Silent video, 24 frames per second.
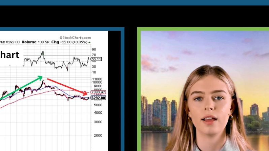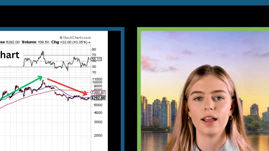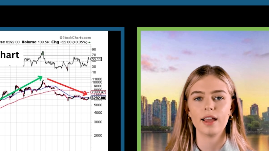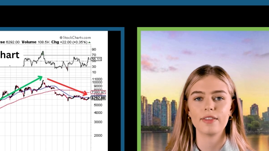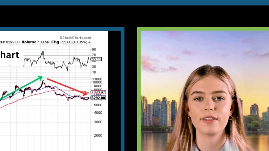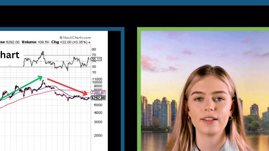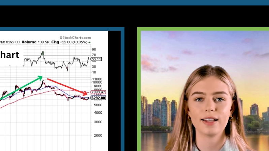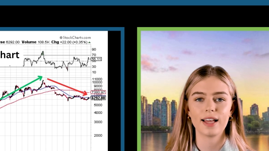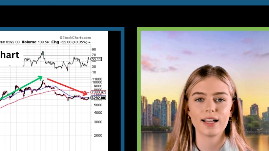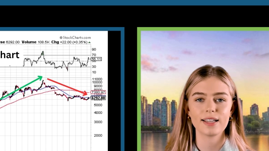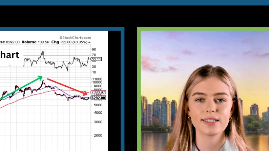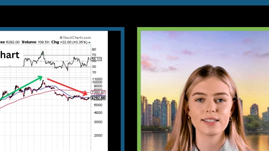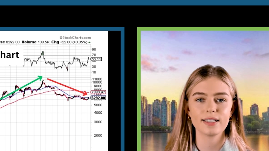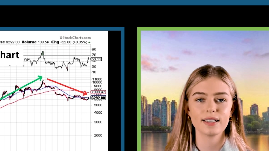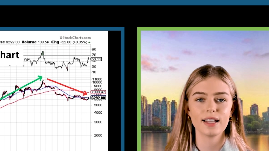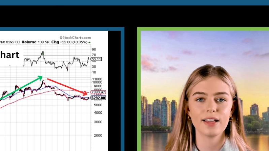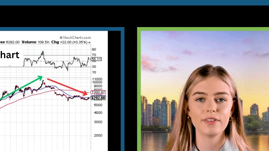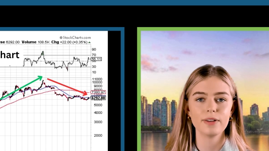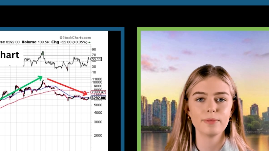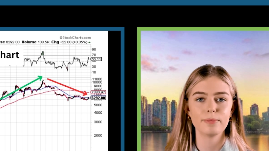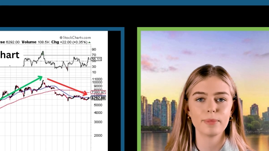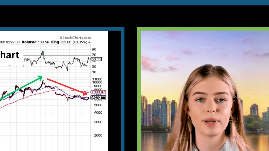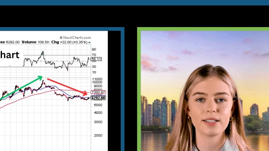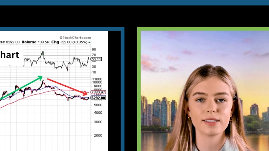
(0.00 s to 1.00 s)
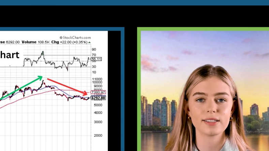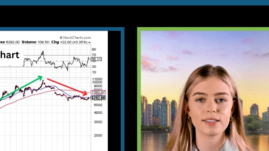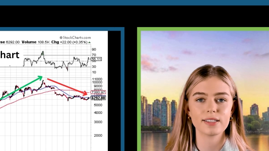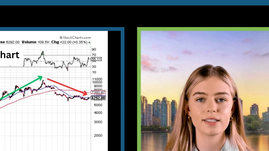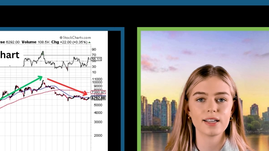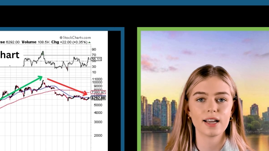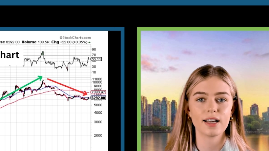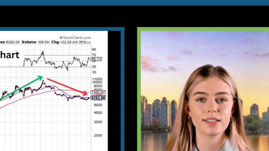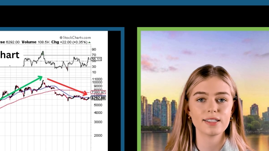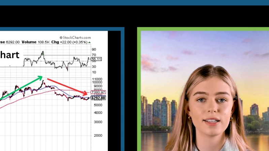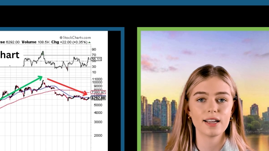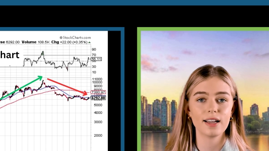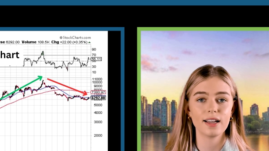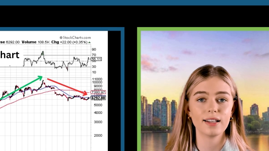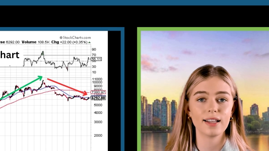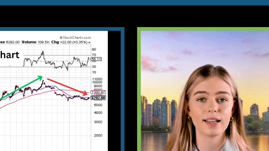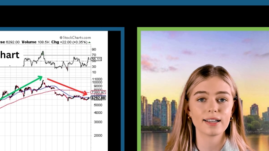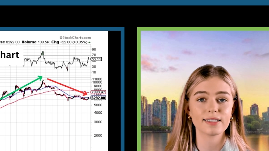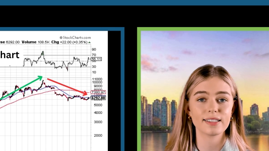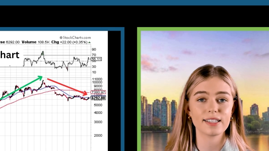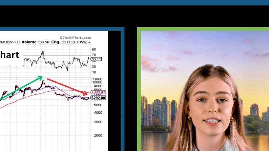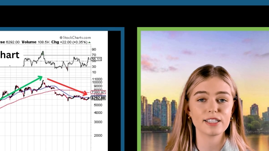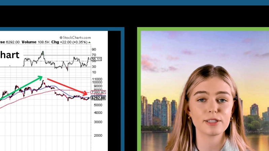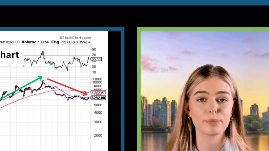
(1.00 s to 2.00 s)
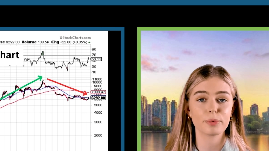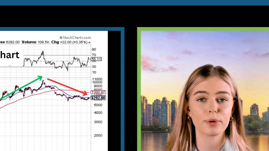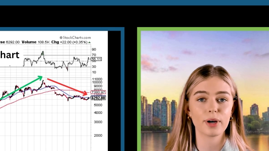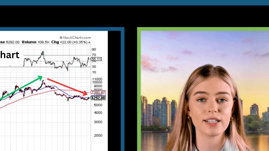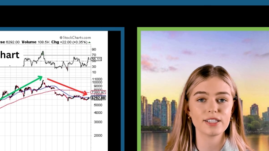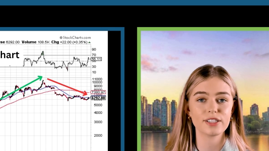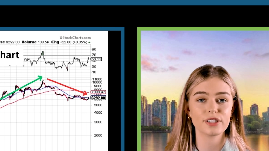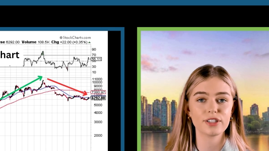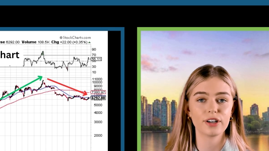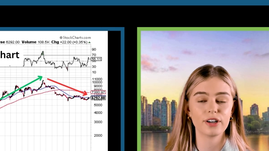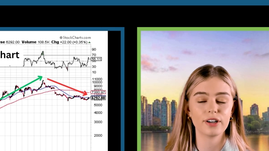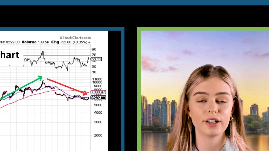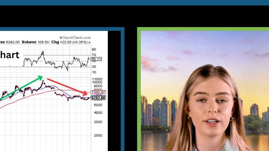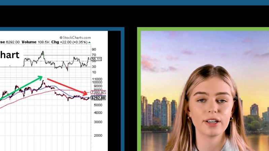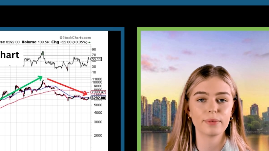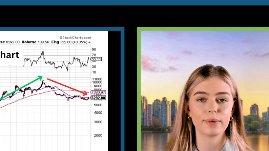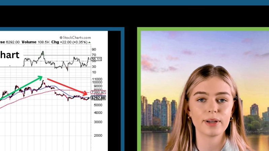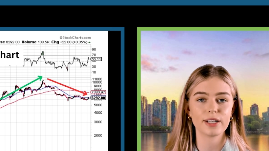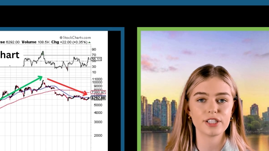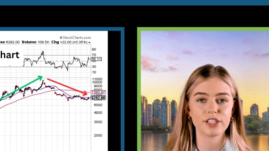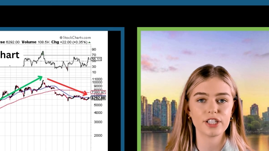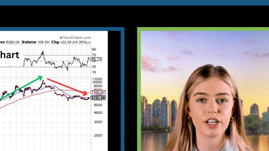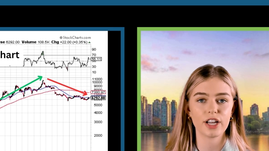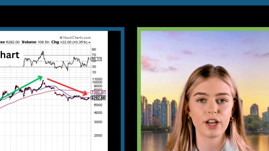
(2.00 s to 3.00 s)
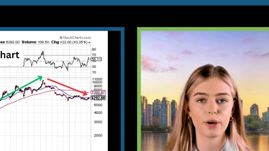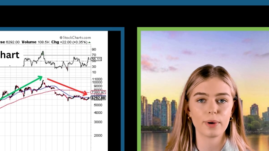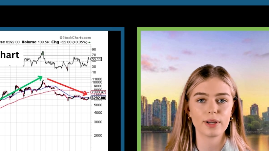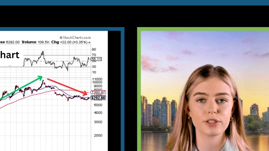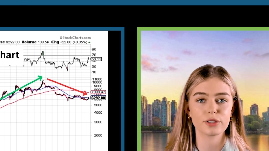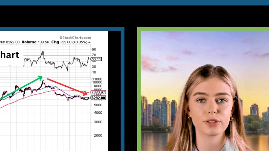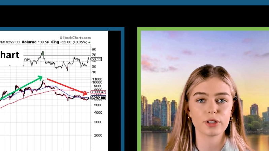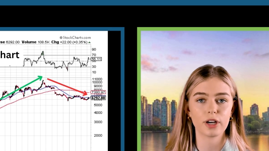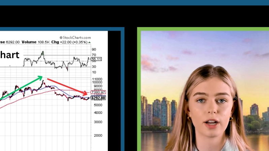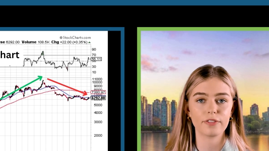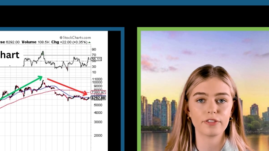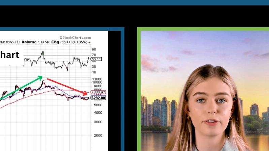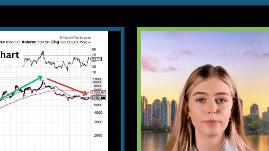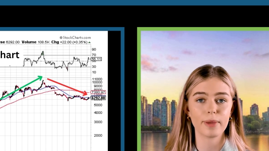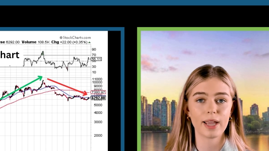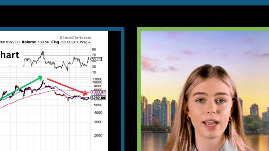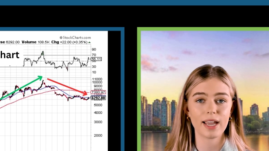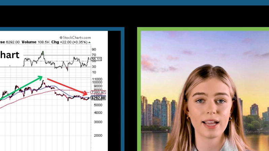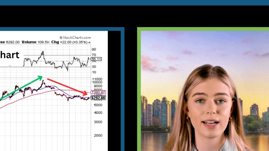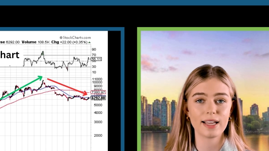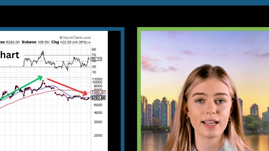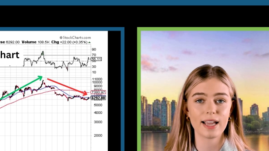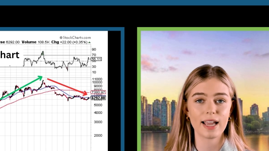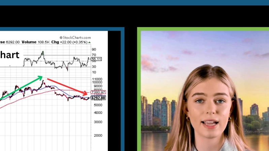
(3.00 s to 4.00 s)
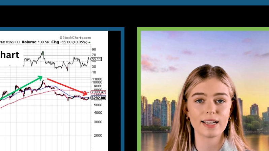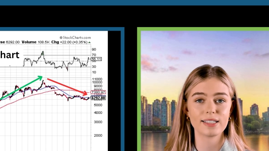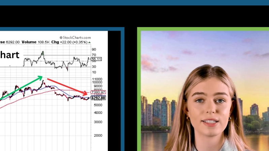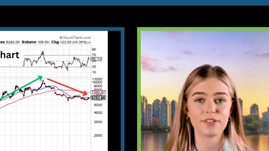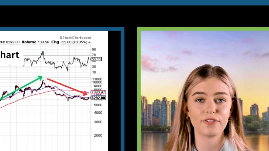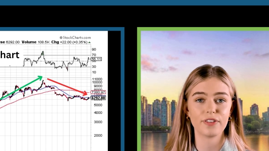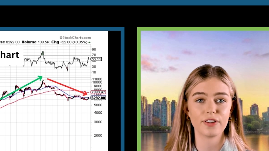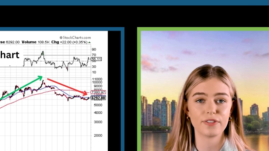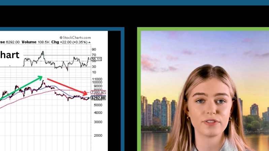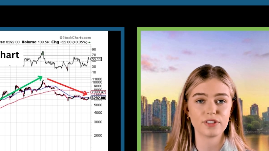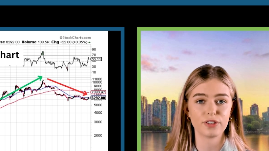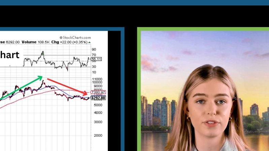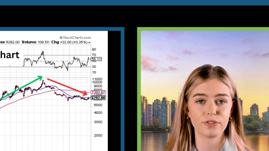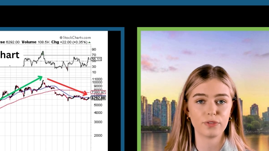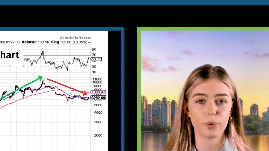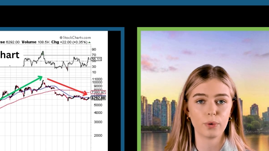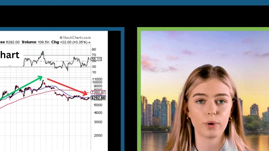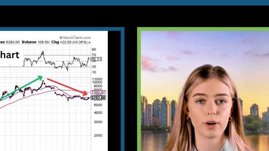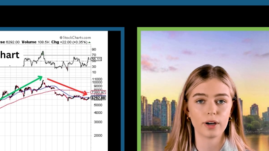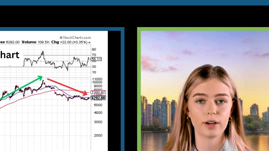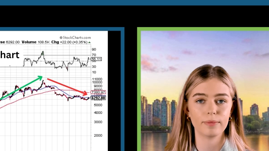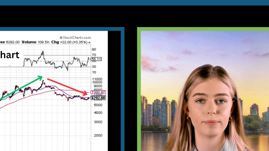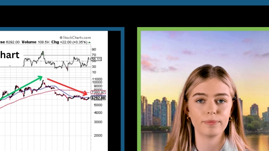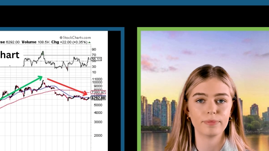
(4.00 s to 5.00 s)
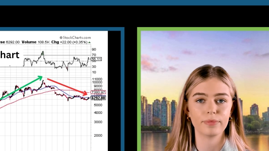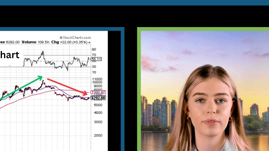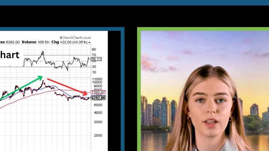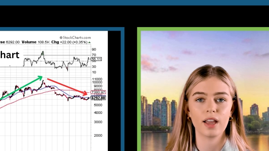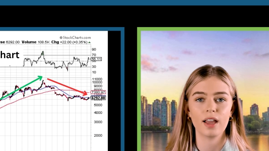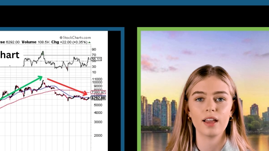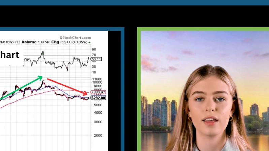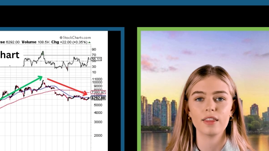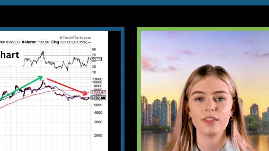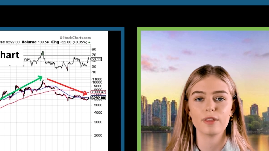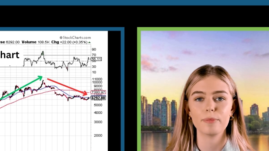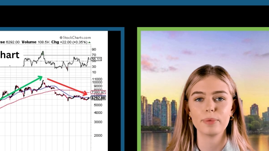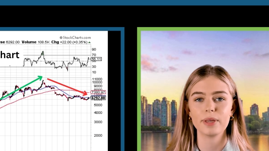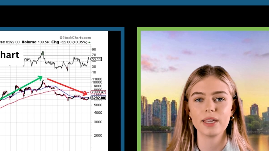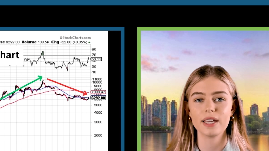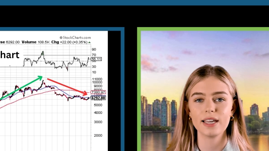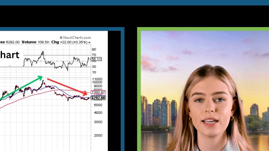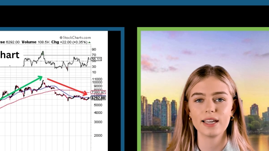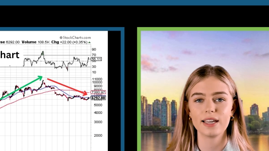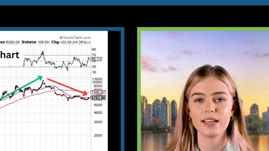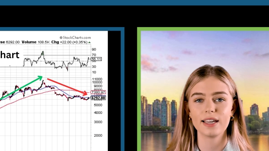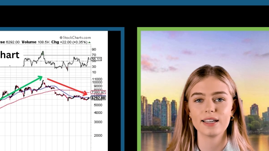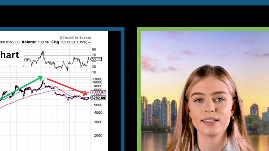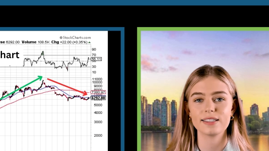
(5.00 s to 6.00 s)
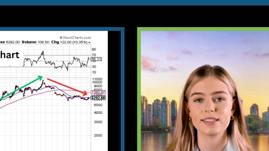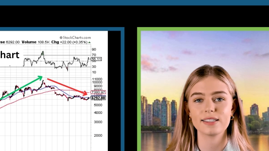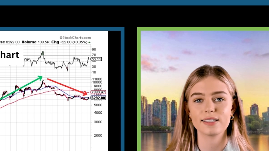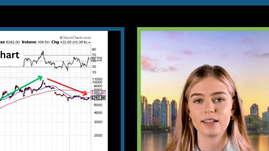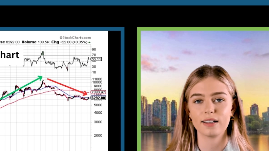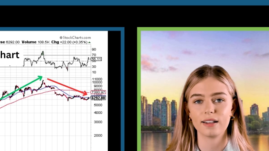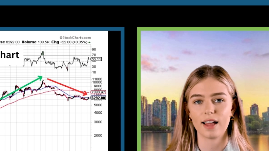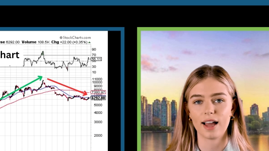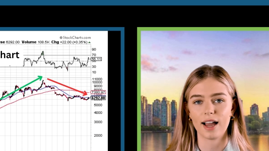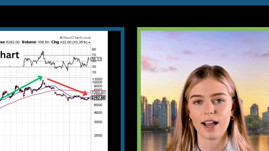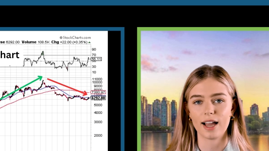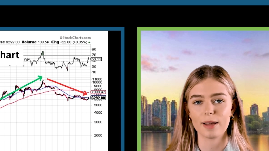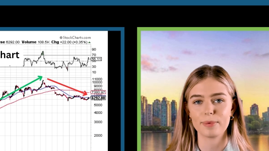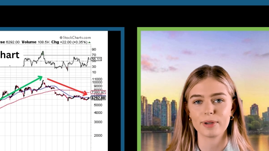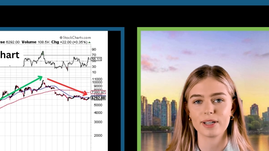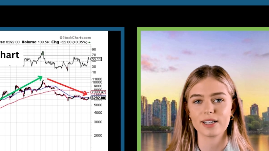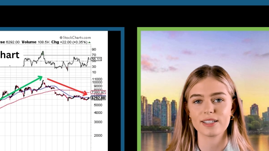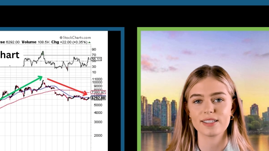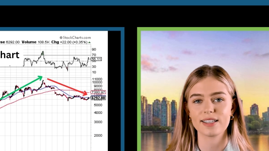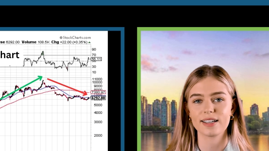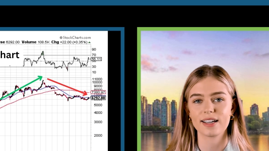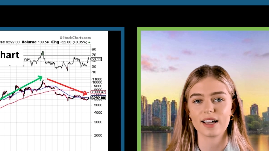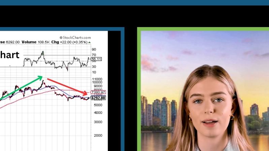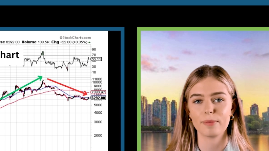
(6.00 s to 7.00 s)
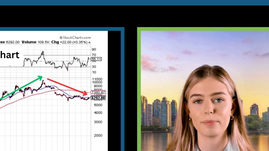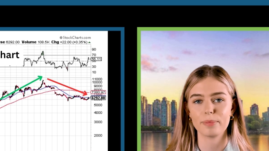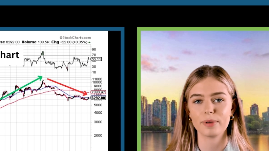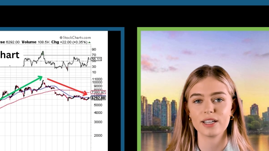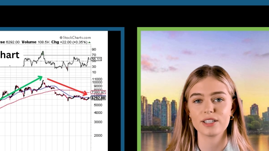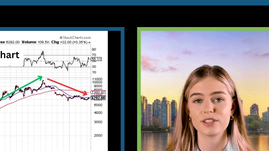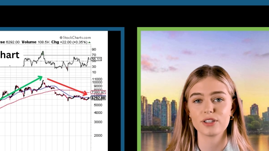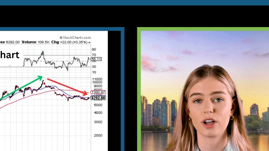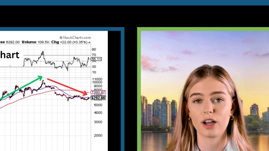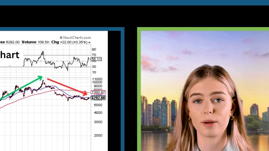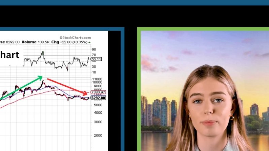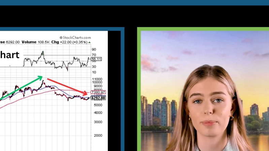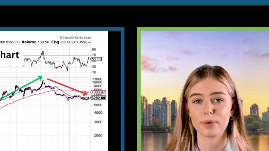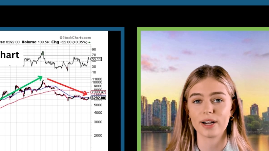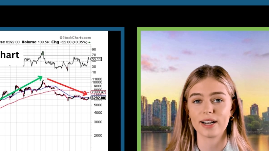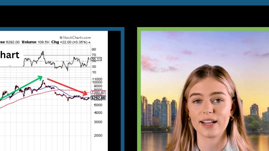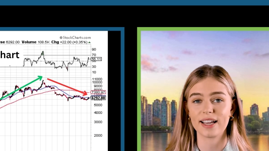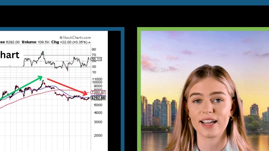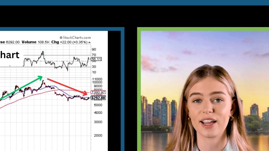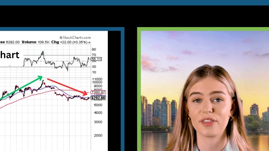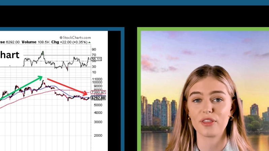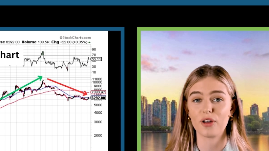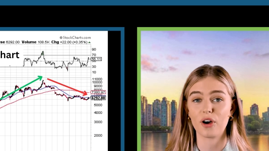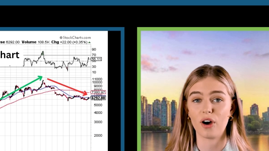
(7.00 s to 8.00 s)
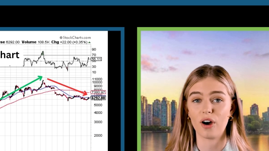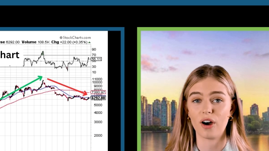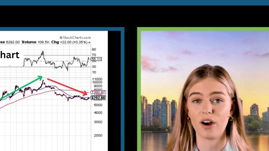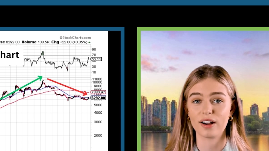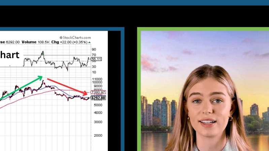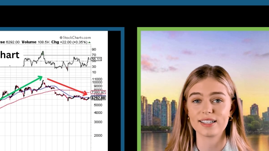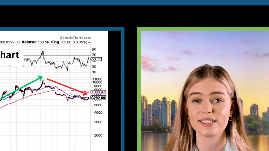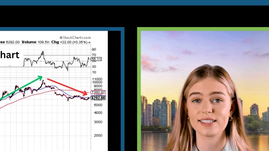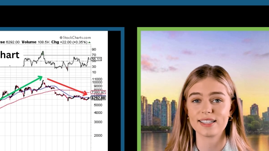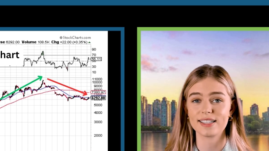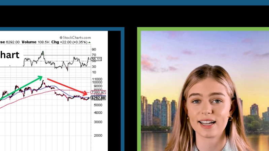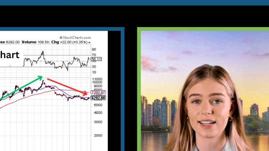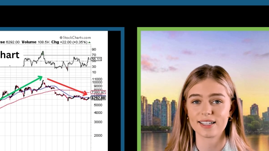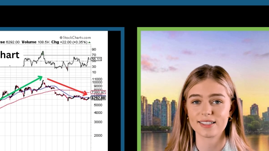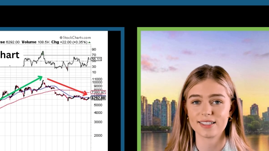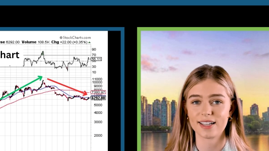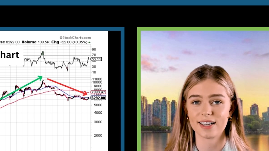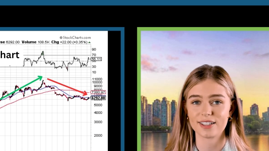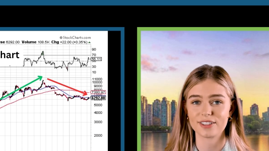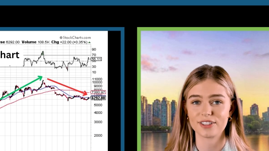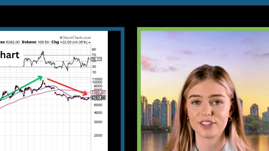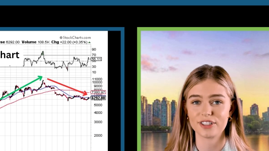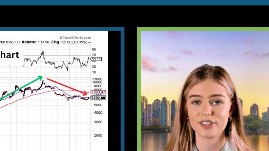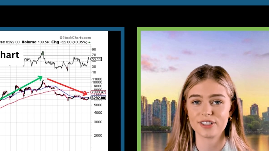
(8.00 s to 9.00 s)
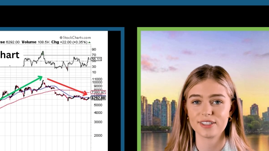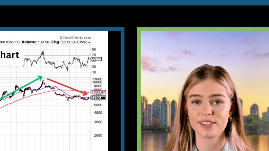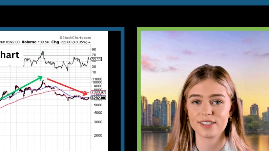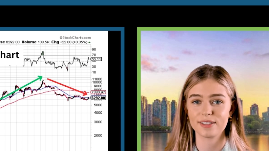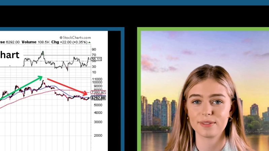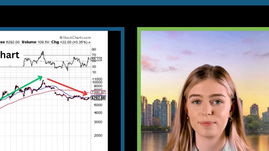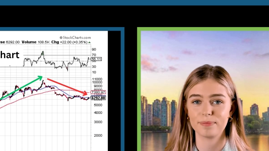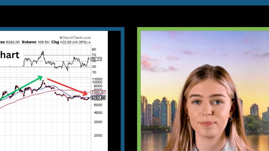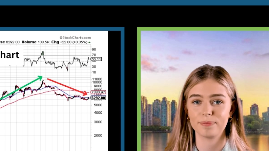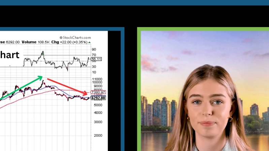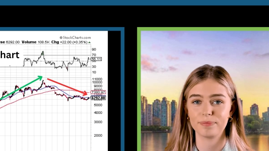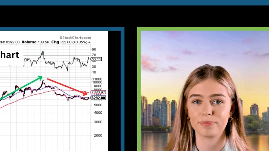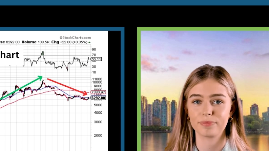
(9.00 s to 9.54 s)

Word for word: In the last 11 months, Tata Elxsi's price to earning ratio has dropped from 88 to 54. The PE is still high because the company is operating in the hottest tech sectors.